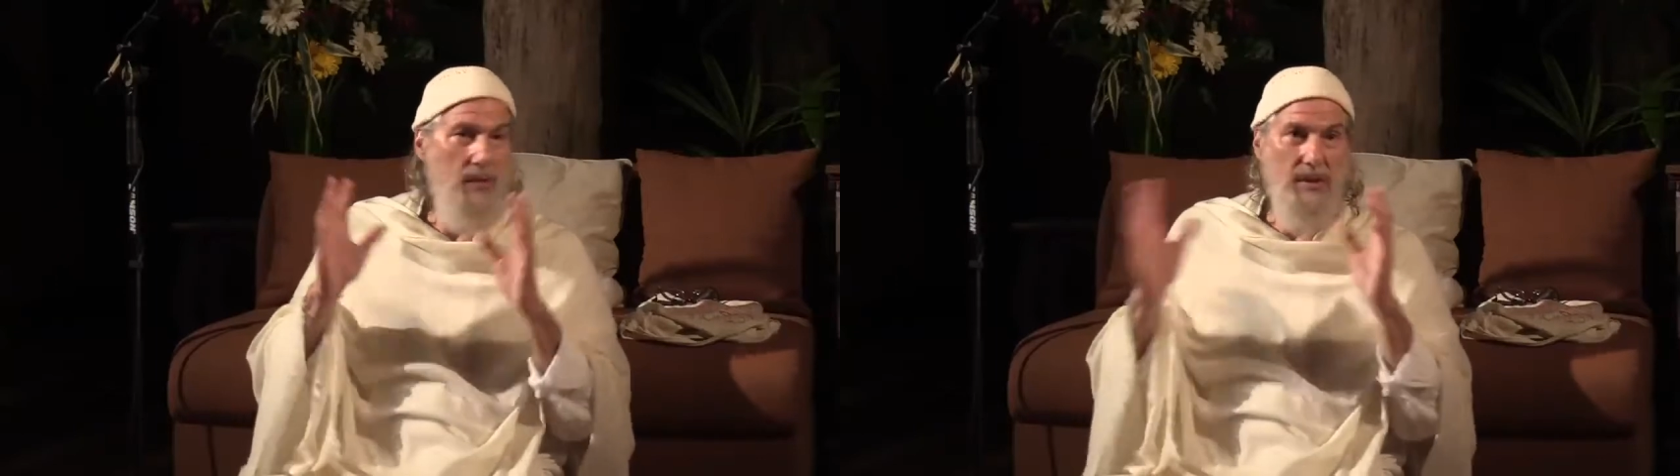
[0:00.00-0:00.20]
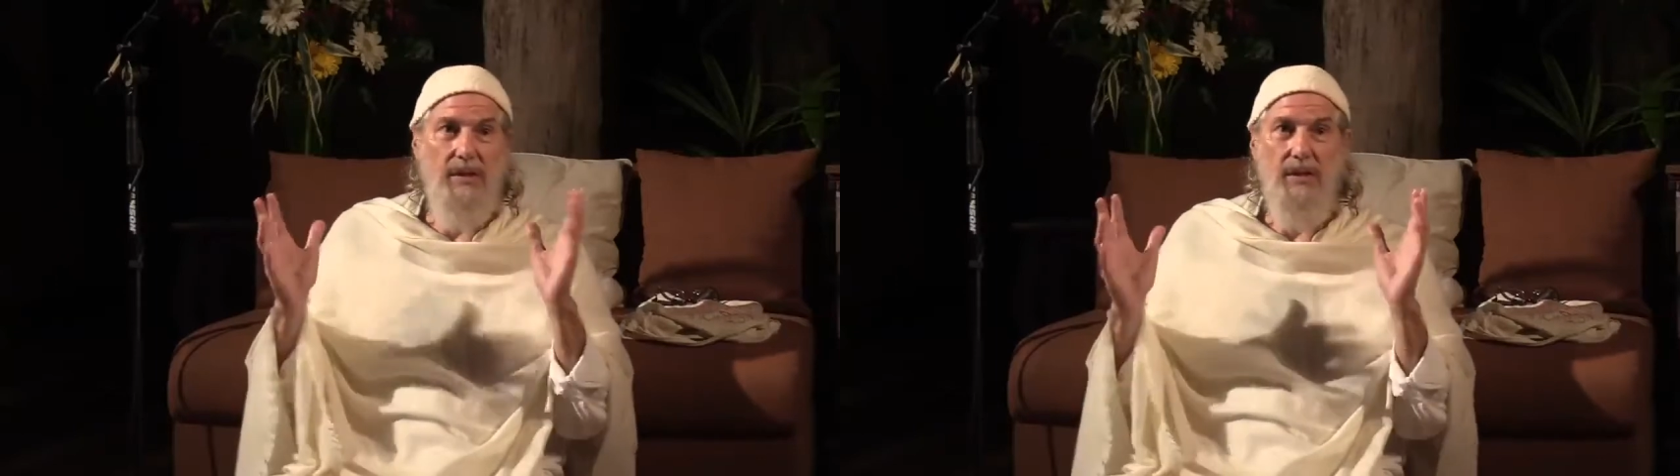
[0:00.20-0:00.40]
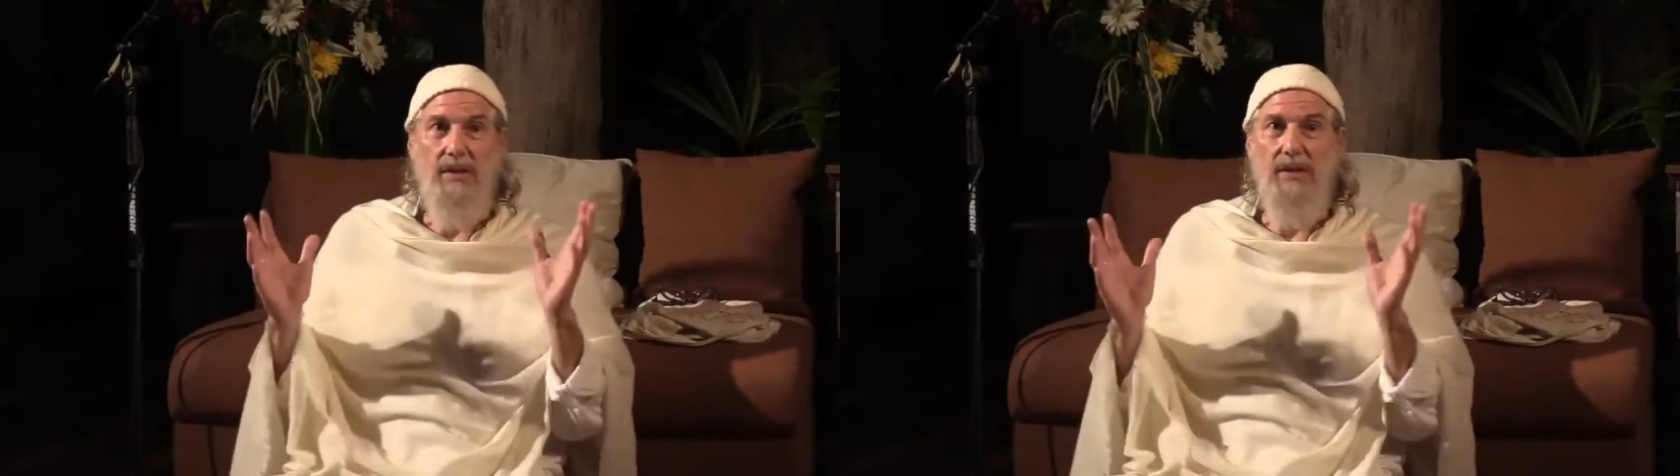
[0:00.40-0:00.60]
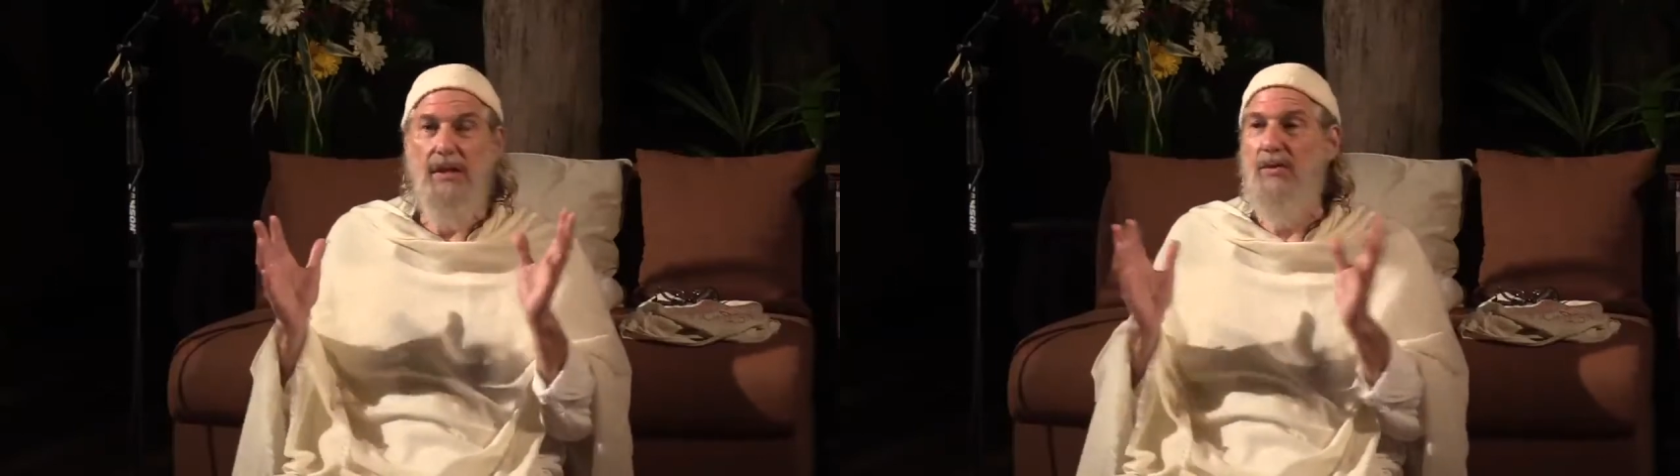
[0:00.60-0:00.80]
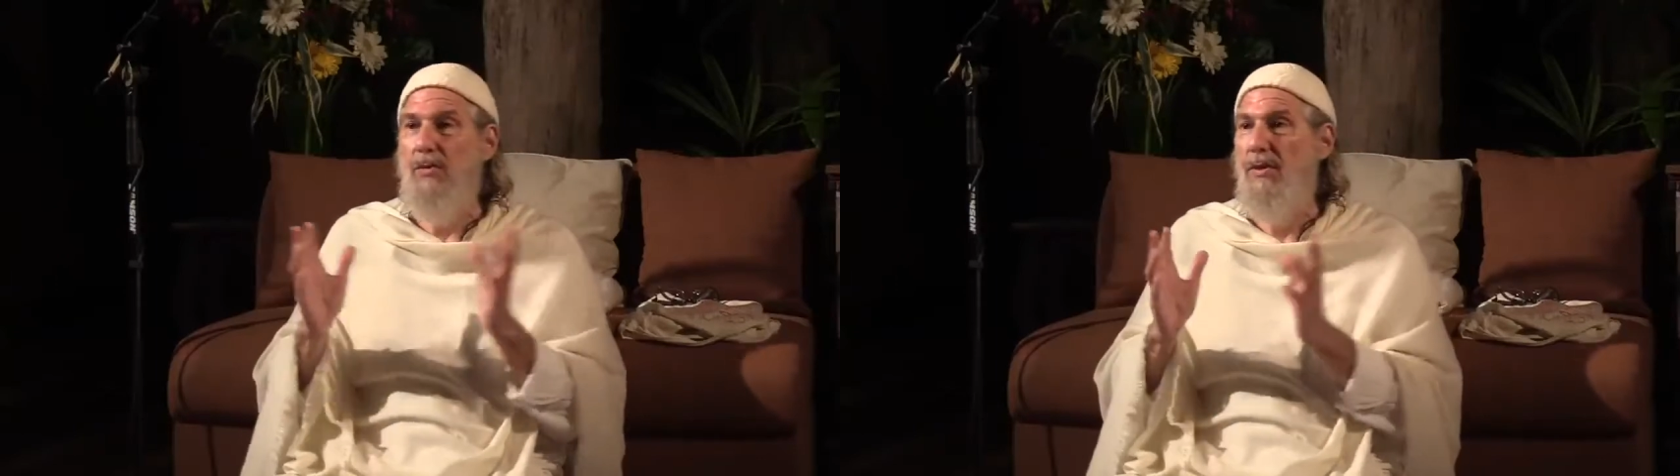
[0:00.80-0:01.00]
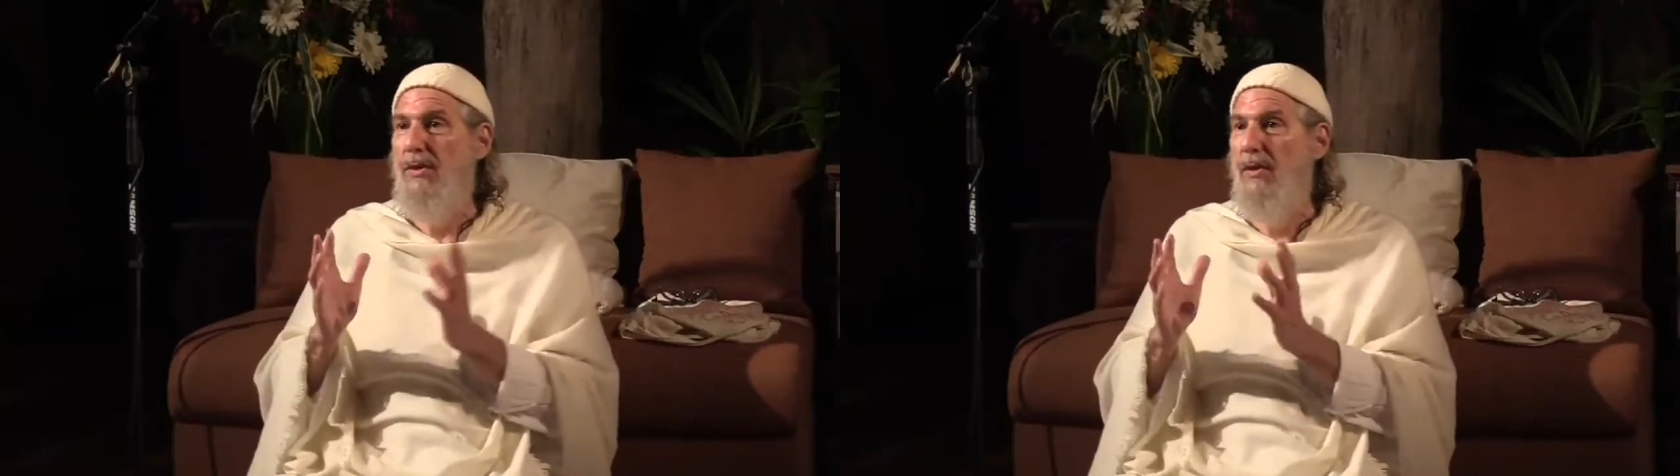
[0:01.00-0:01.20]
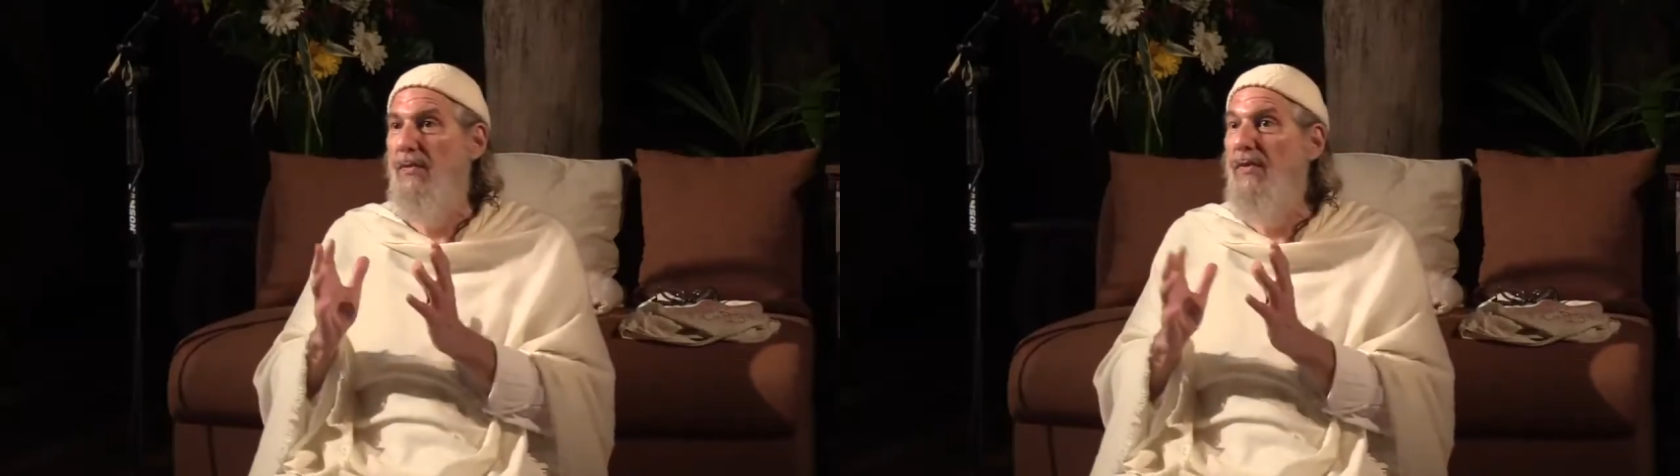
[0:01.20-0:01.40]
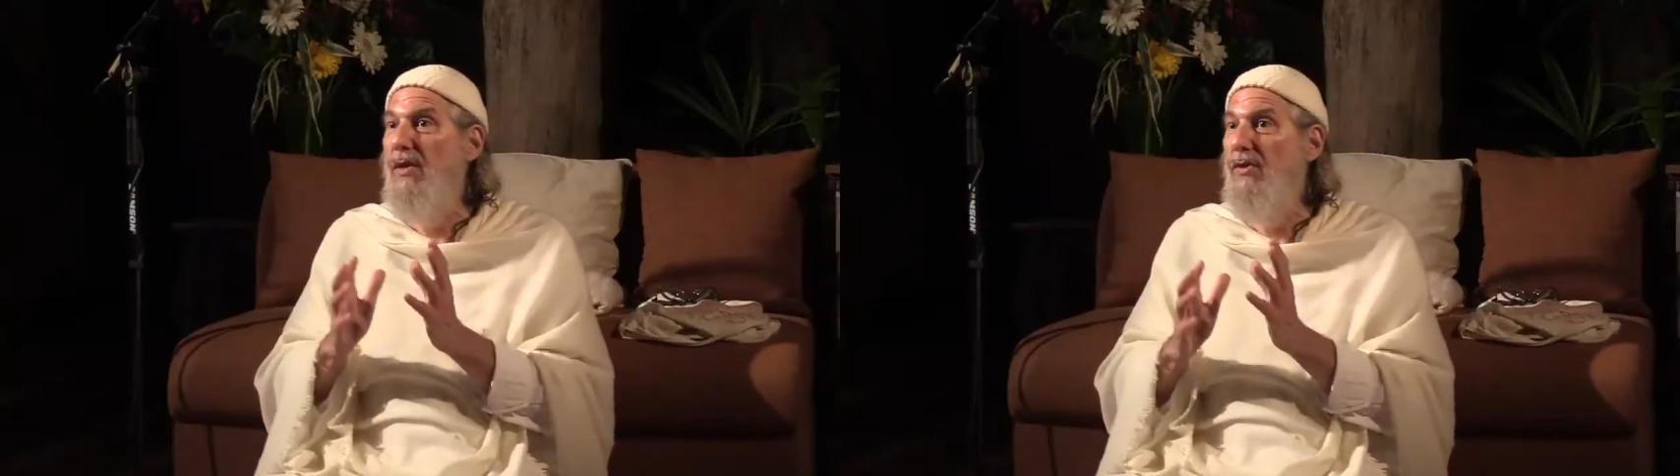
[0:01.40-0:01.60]
when these things were still
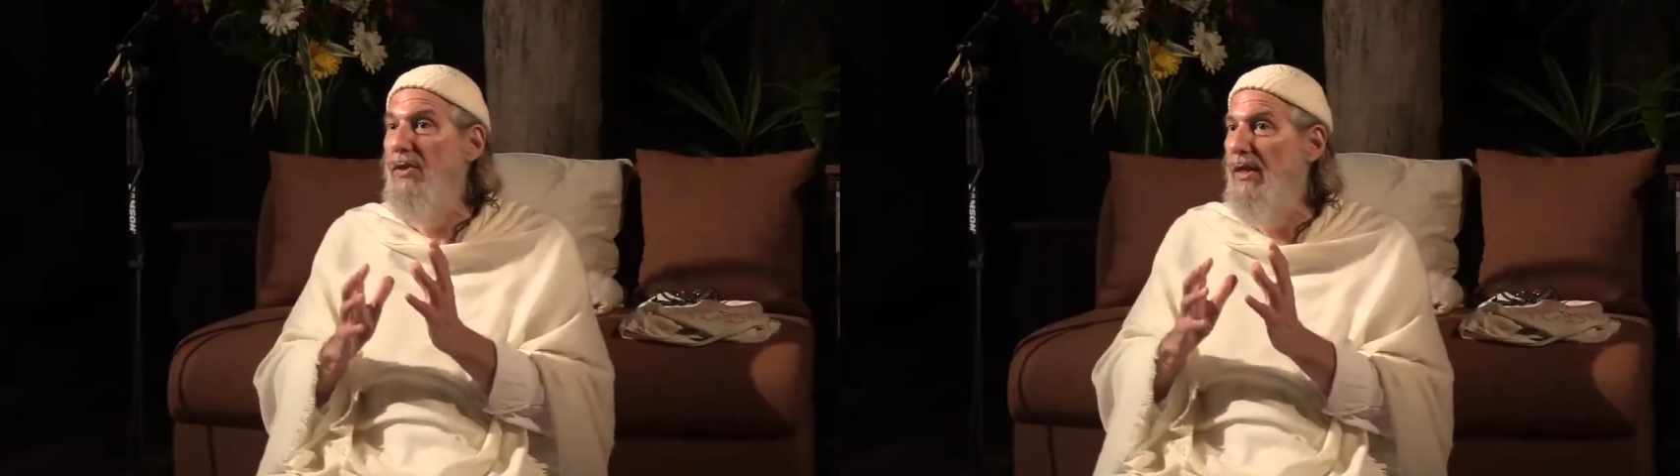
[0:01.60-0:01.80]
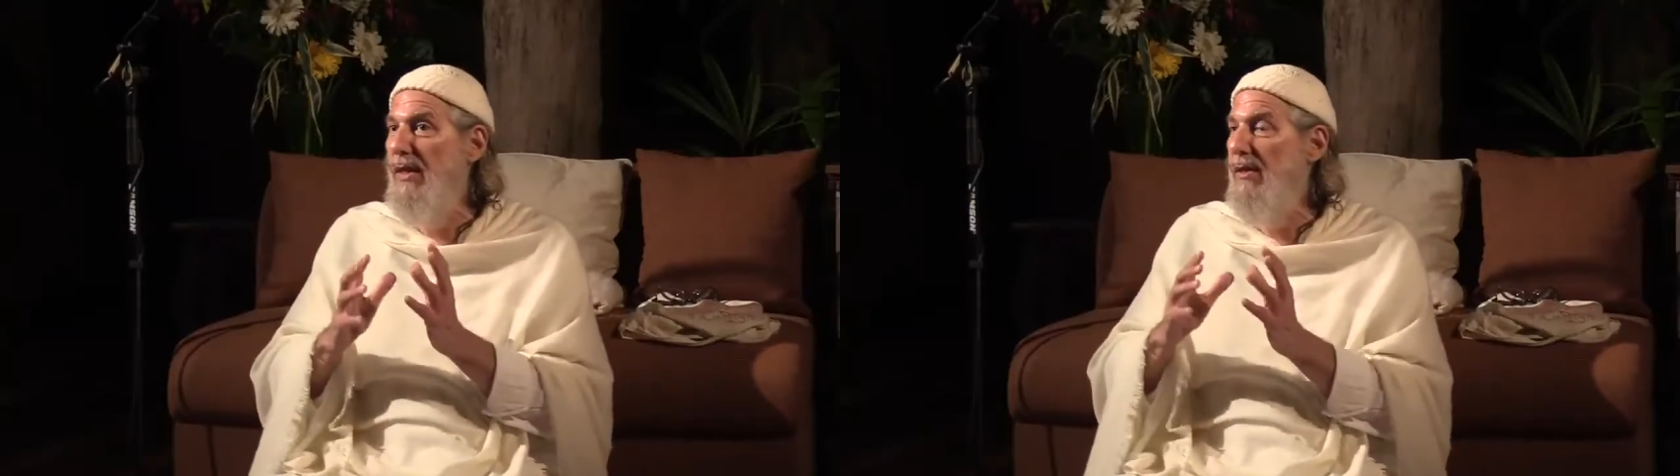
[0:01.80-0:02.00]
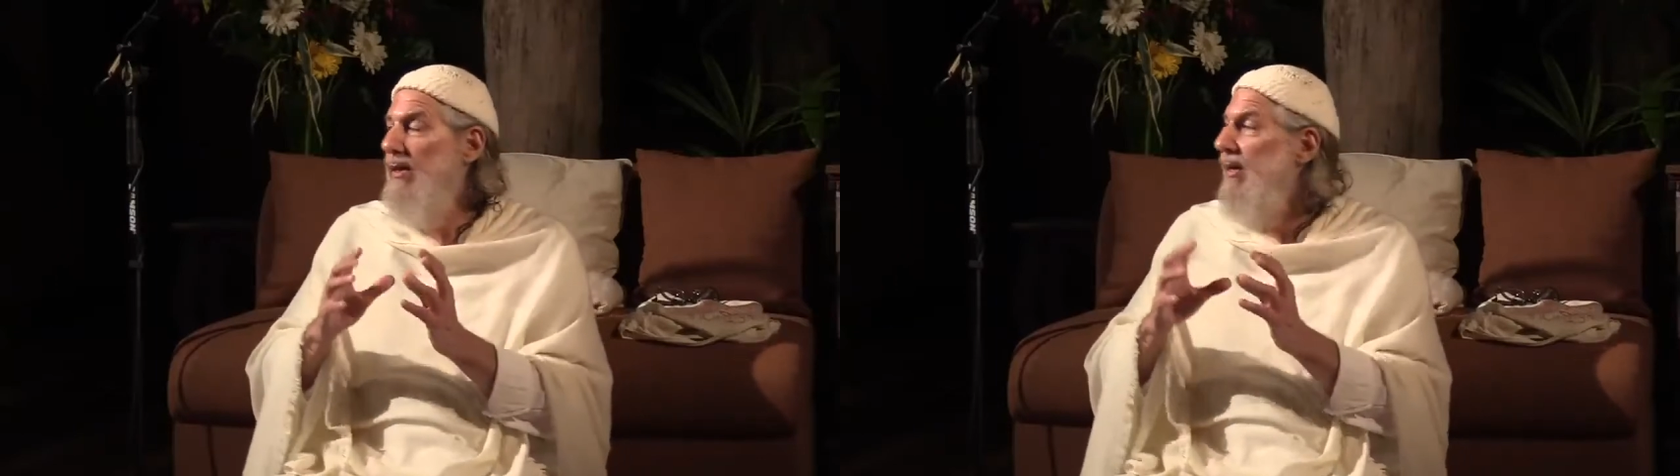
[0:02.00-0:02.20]
functioning,